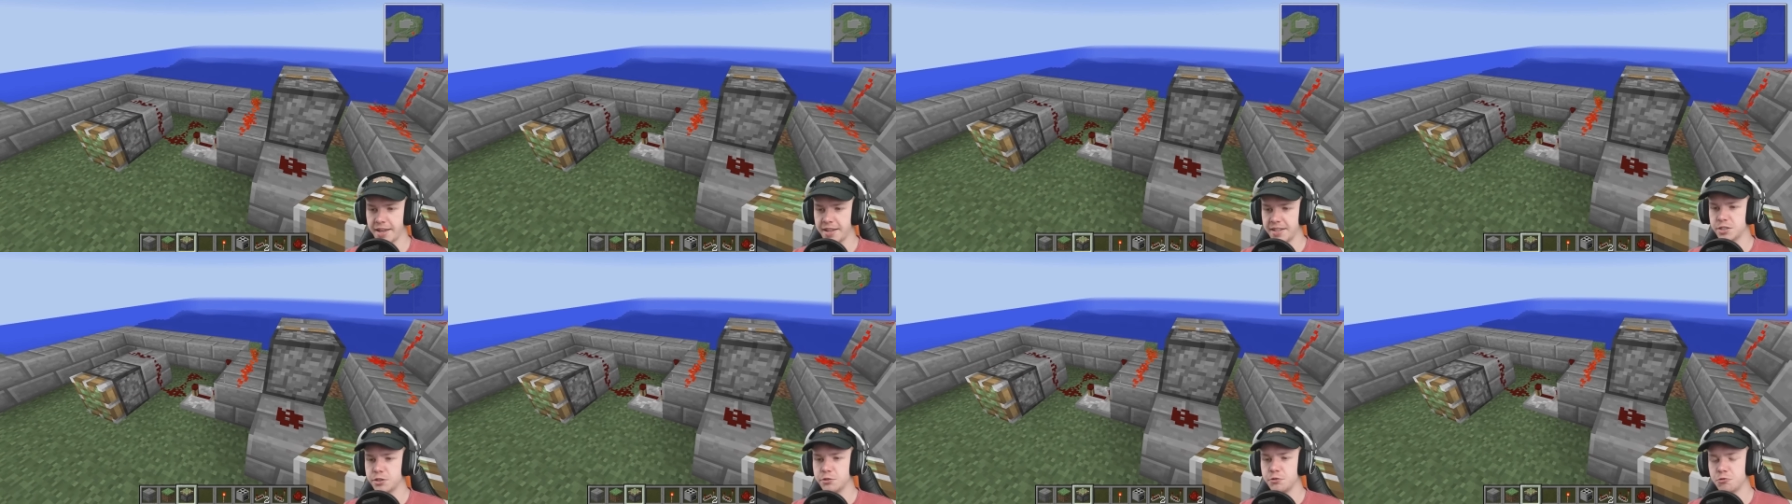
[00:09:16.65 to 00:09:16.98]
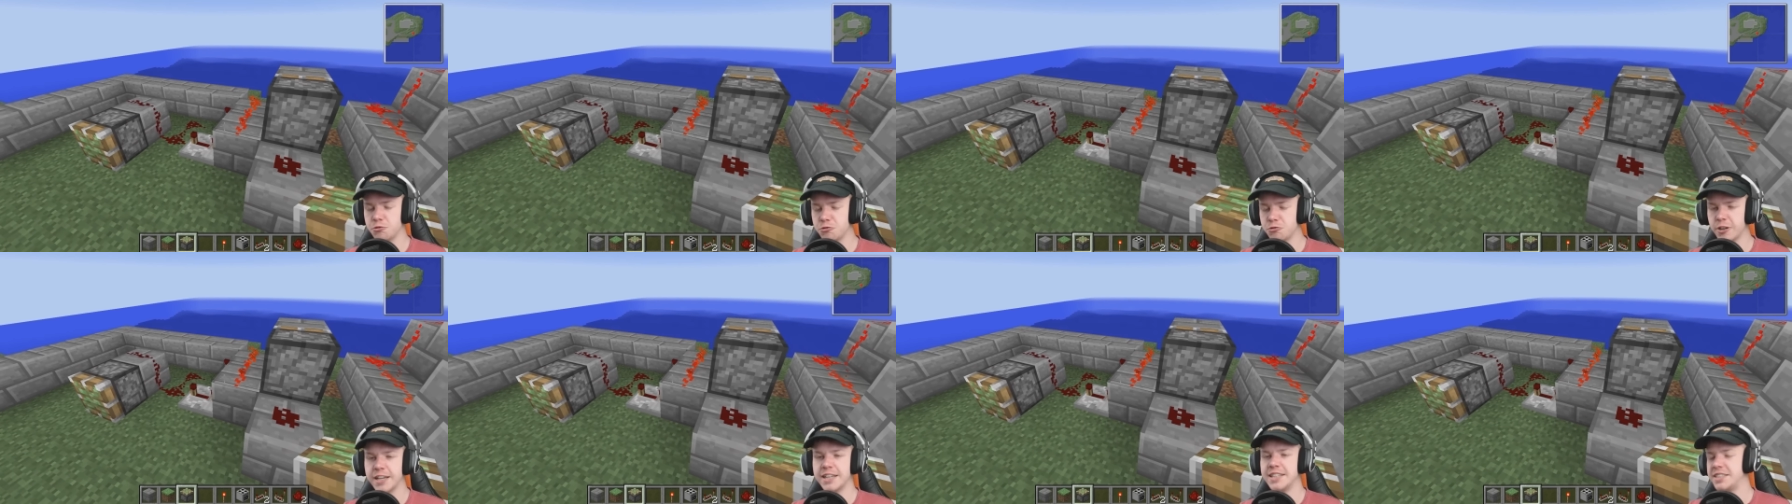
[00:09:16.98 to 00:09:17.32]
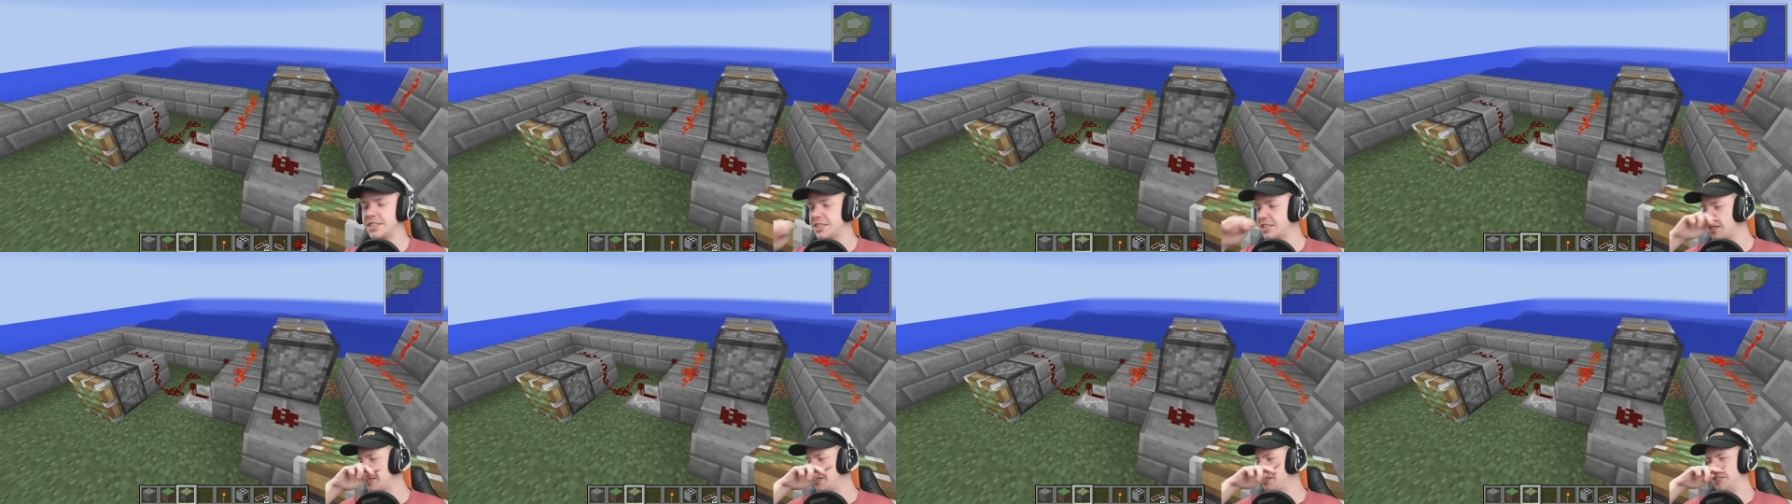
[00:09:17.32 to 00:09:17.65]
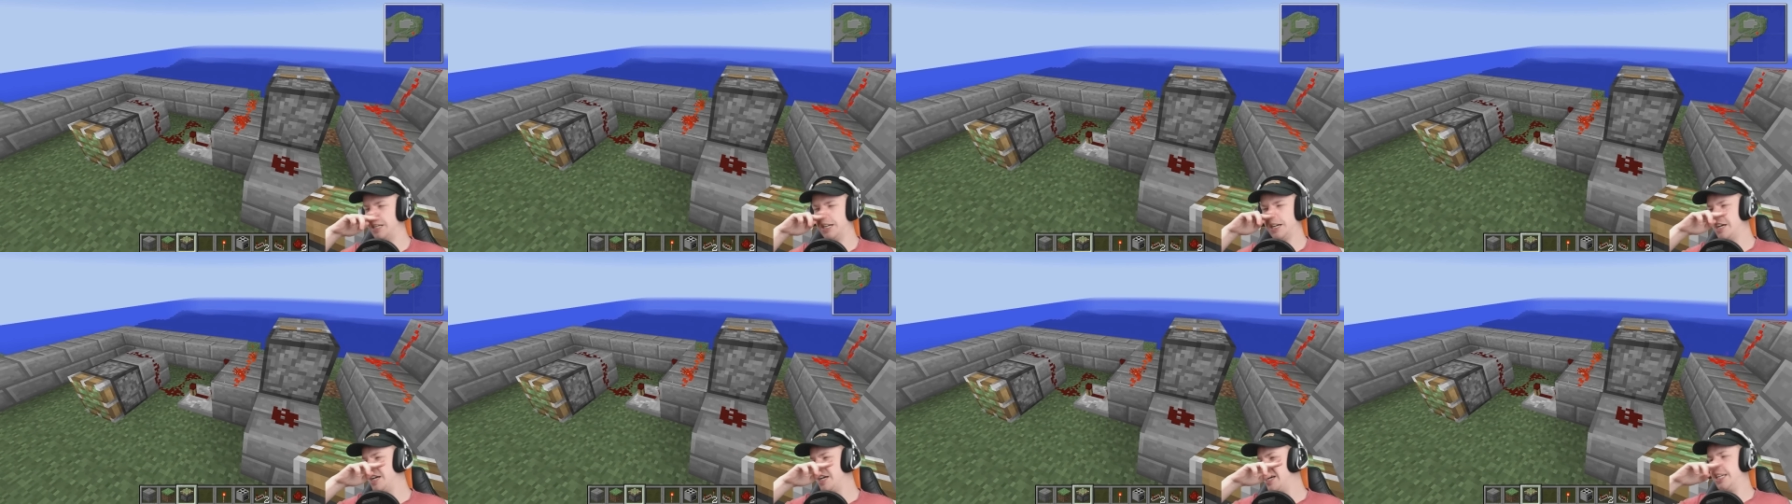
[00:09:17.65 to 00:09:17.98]
It's crazy. It's like
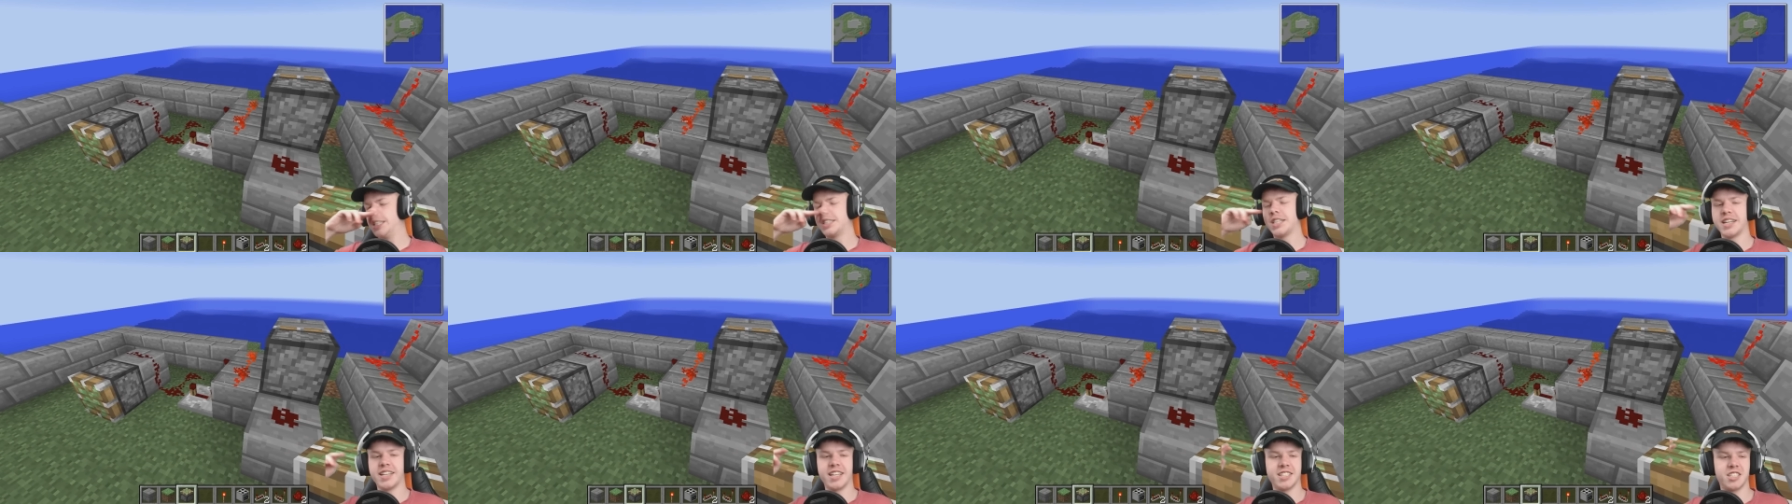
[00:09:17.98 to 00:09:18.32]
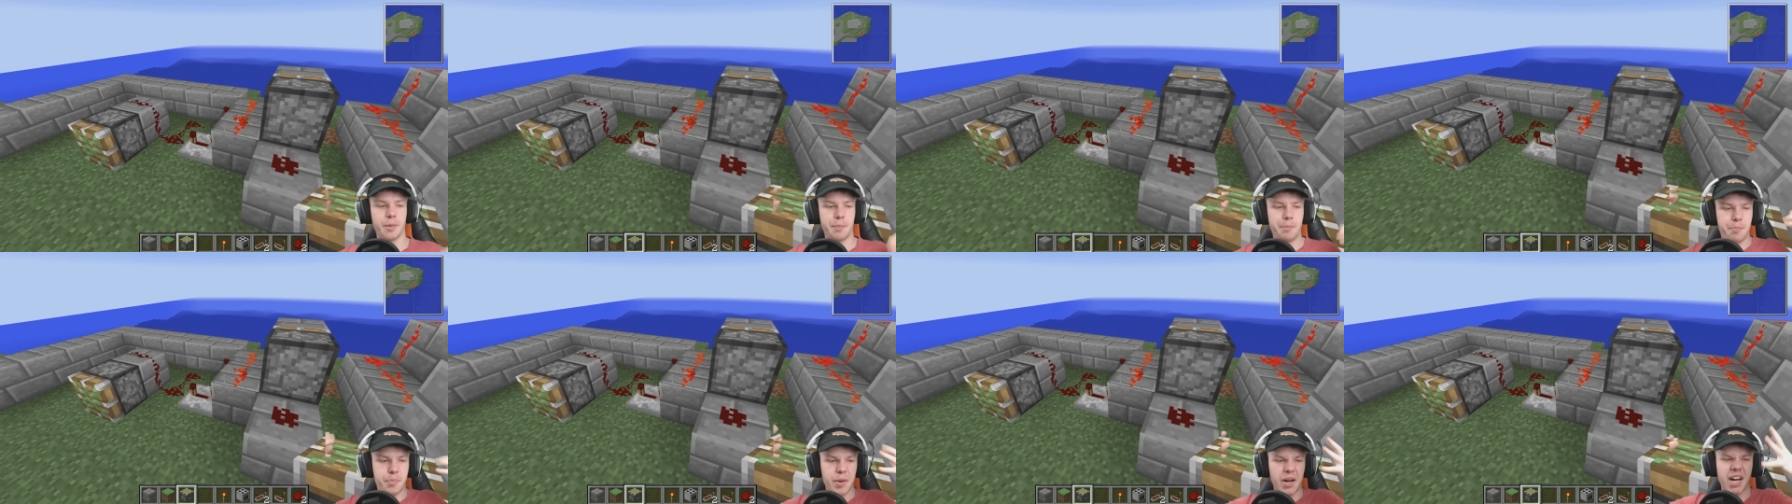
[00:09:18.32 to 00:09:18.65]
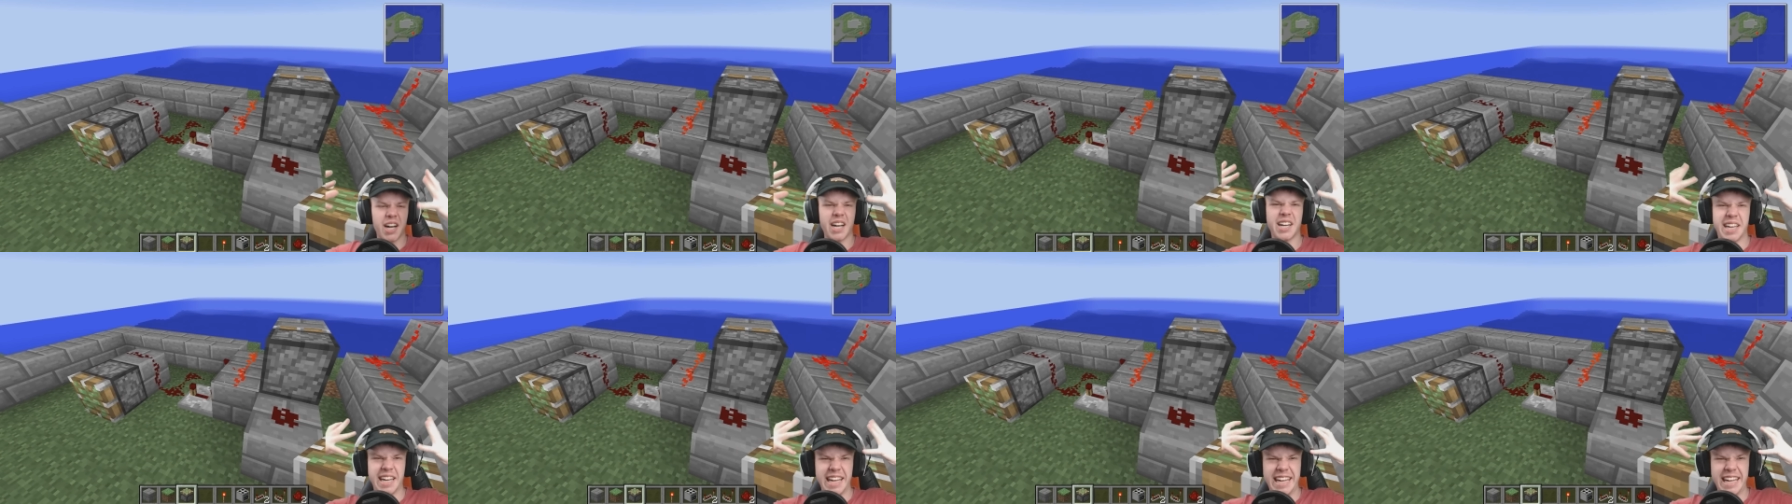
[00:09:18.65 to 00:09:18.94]
it's like there's a bug